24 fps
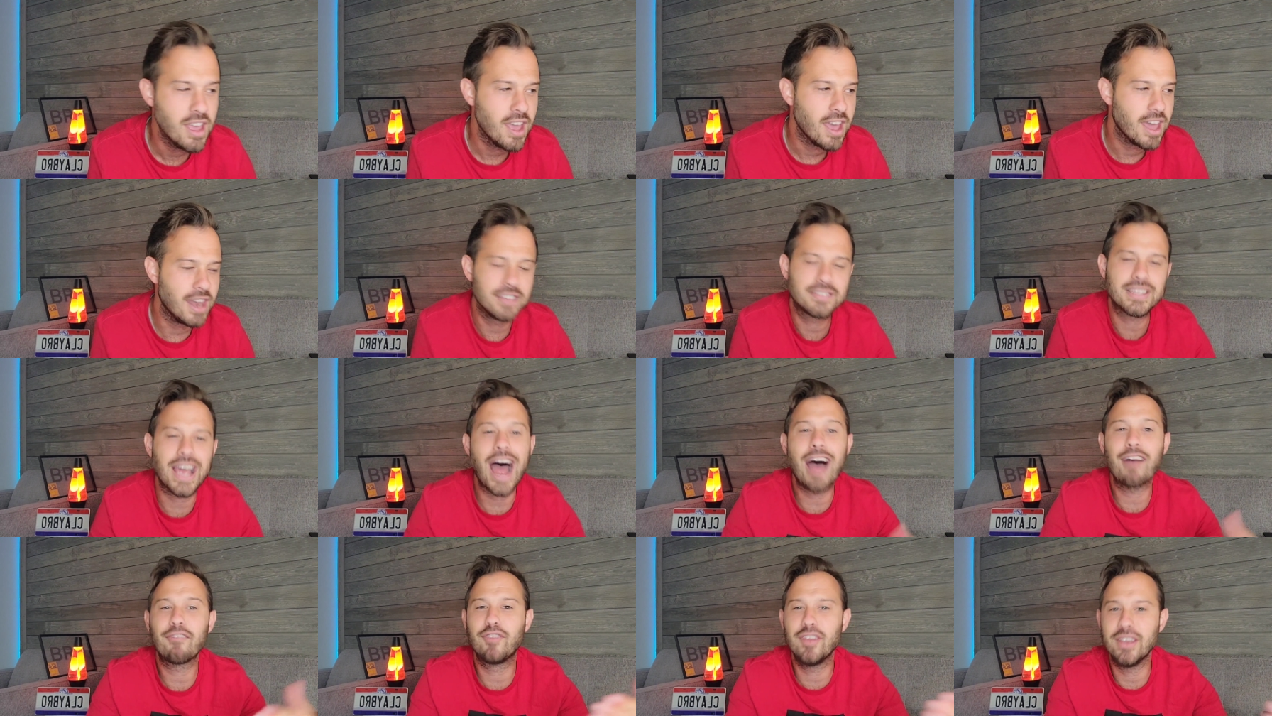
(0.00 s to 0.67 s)
And it's
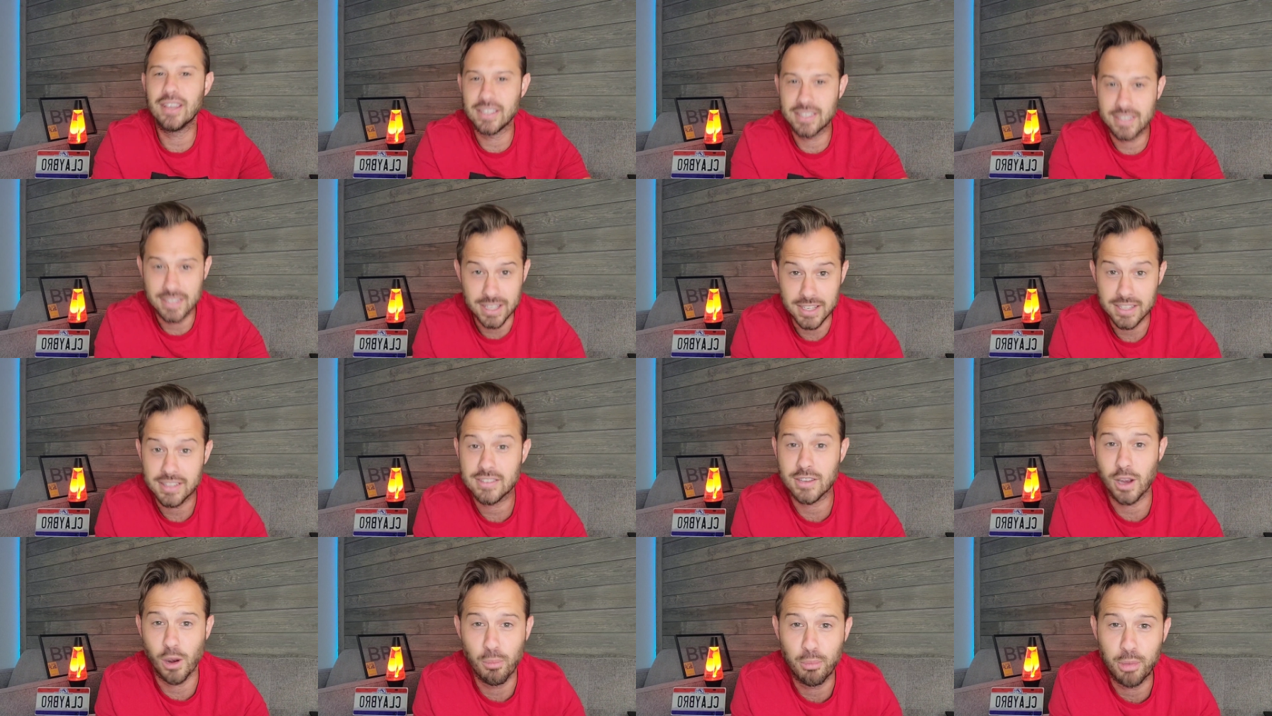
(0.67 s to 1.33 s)
obvious that
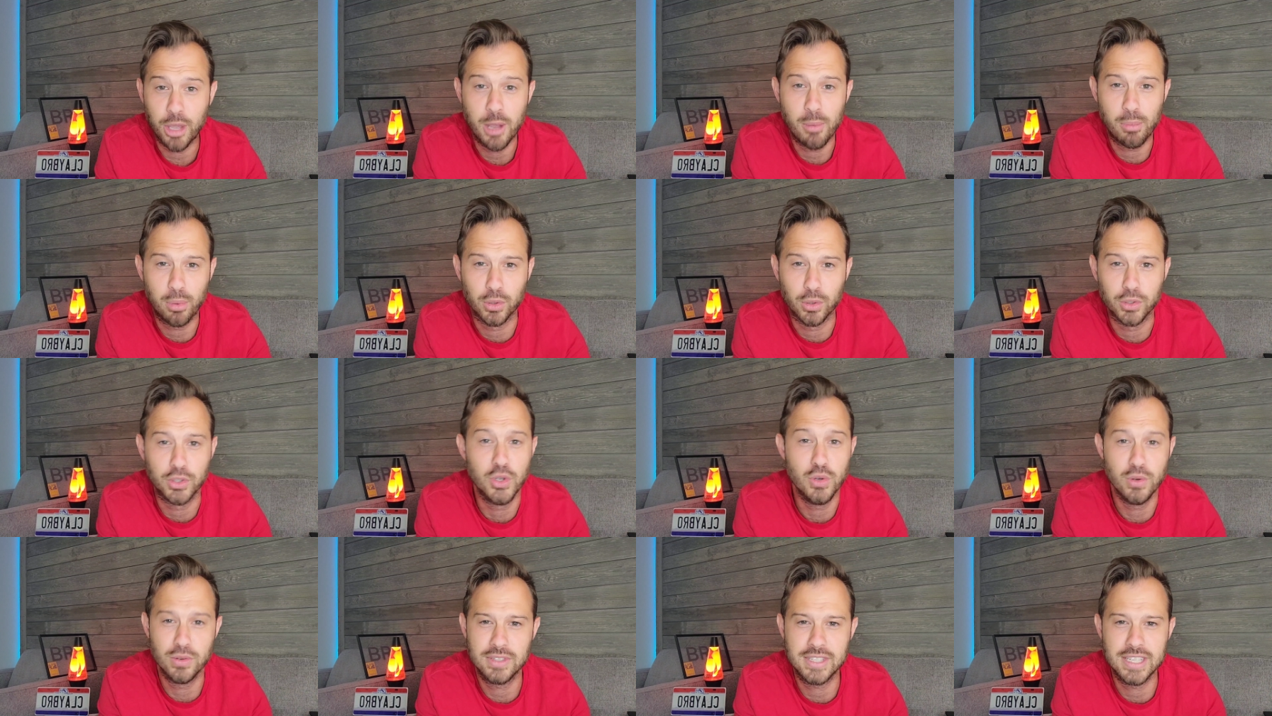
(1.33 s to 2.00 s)
some people
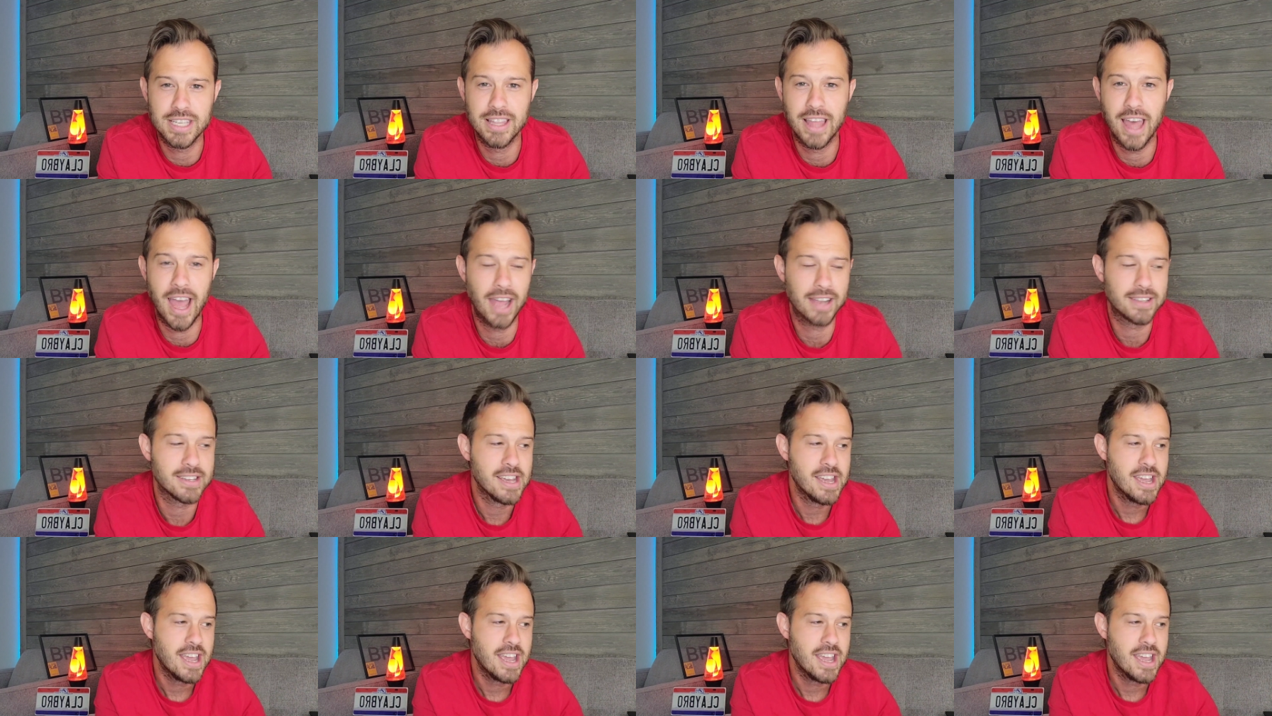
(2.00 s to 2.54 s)
do see that